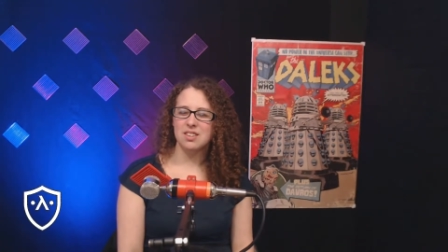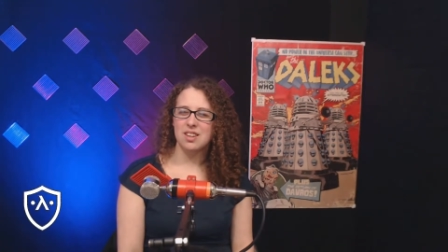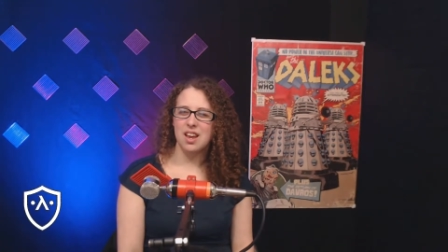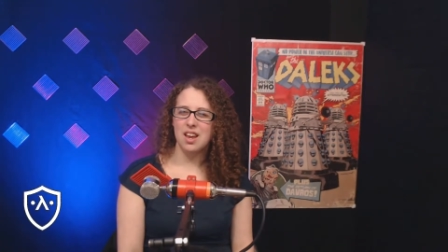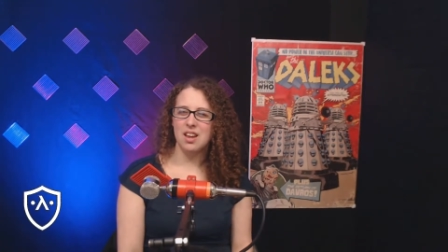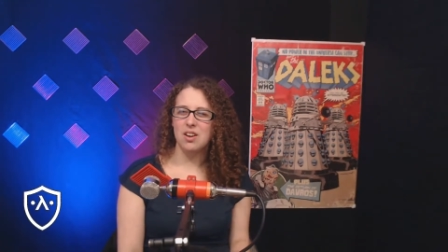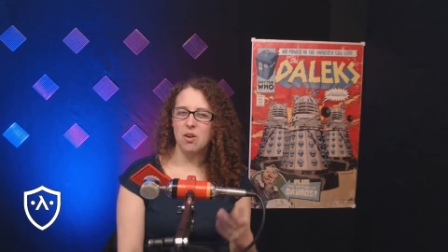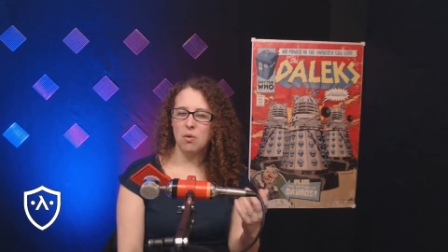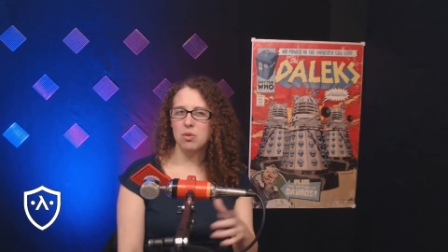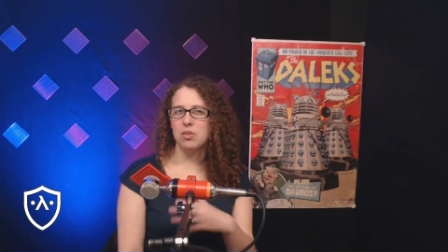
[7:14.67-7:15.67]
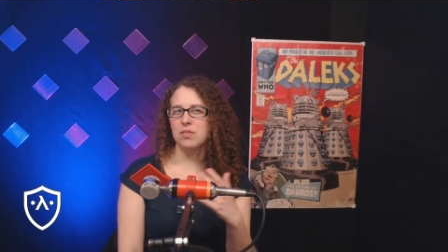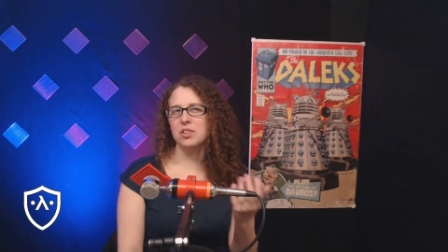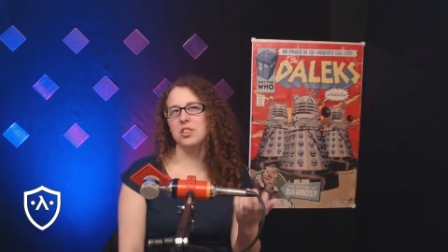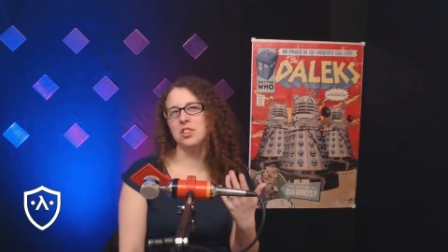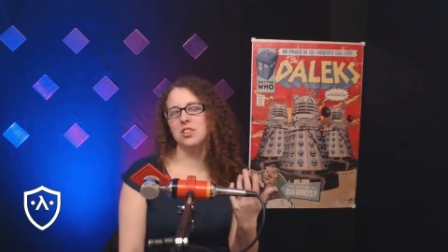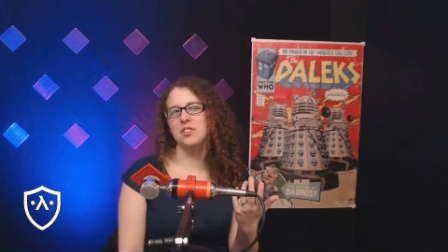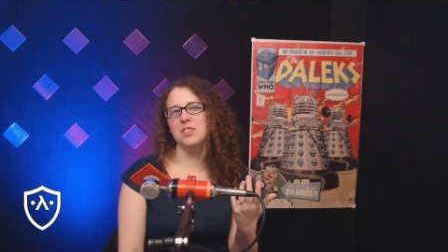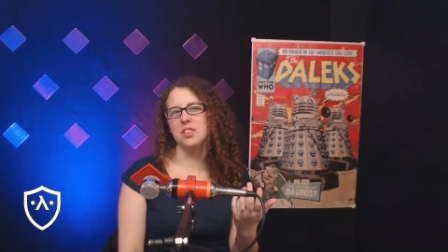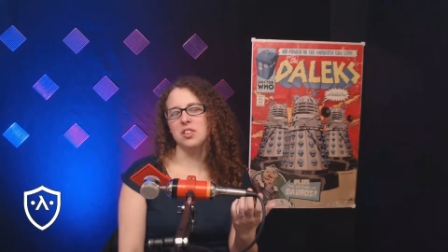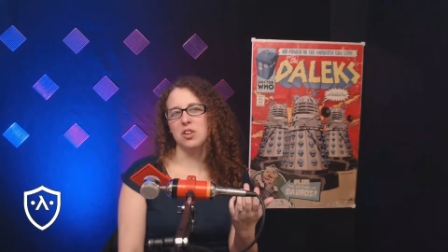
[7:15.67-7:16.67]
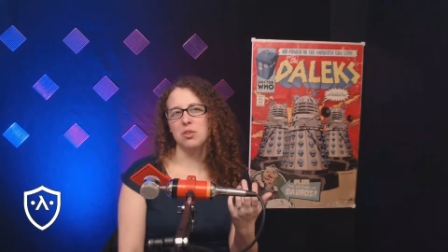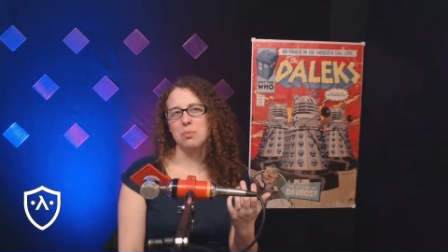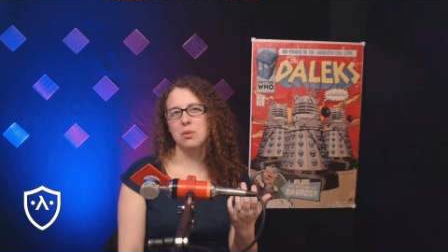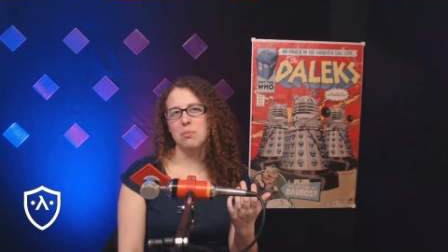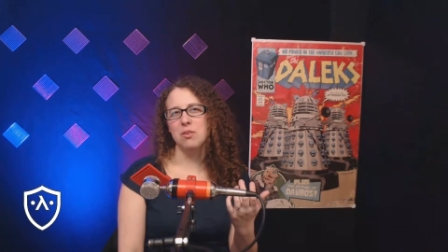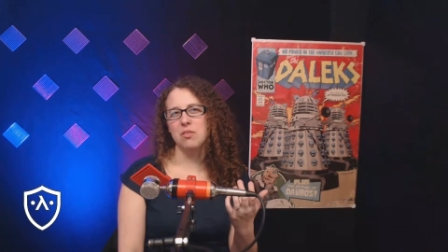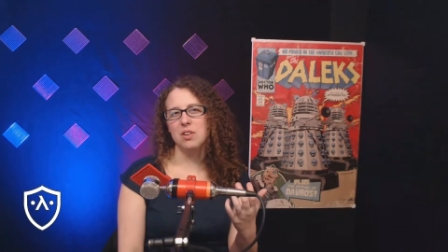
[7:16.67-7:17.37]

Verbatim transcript: a older version of a Christmas movie.